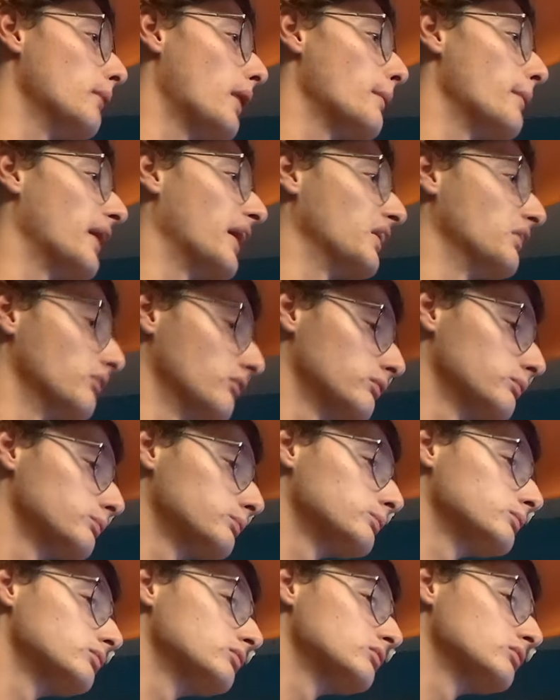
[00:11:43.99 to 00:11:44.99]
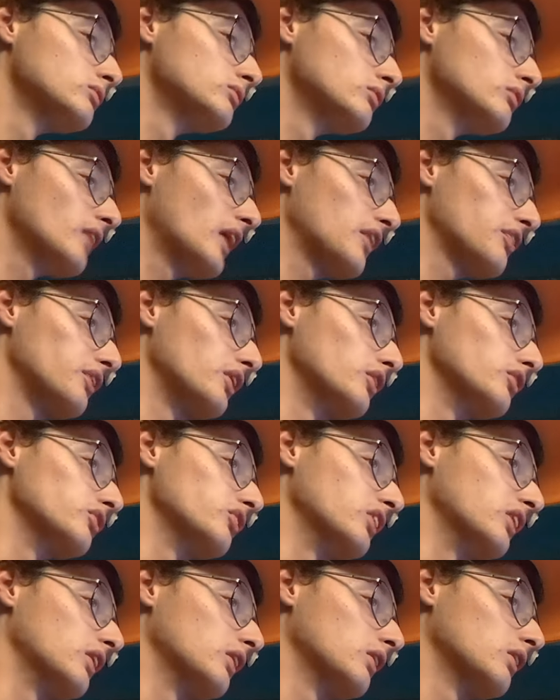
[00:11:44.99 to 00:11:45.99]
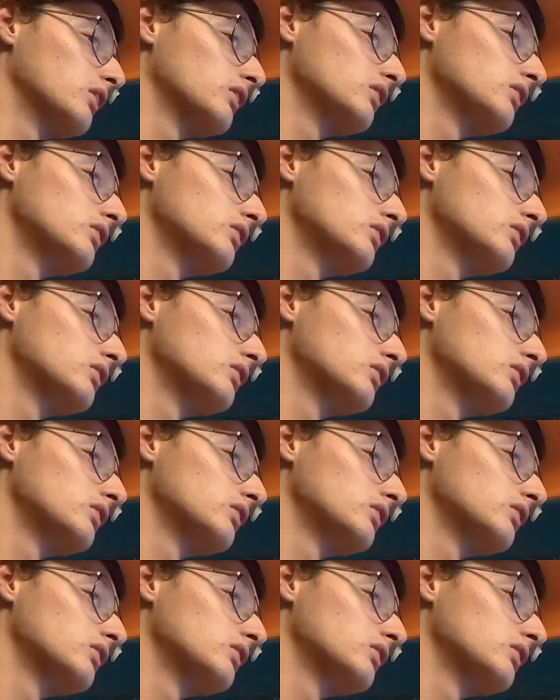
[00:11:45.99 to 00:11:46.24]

My bad. Not 13.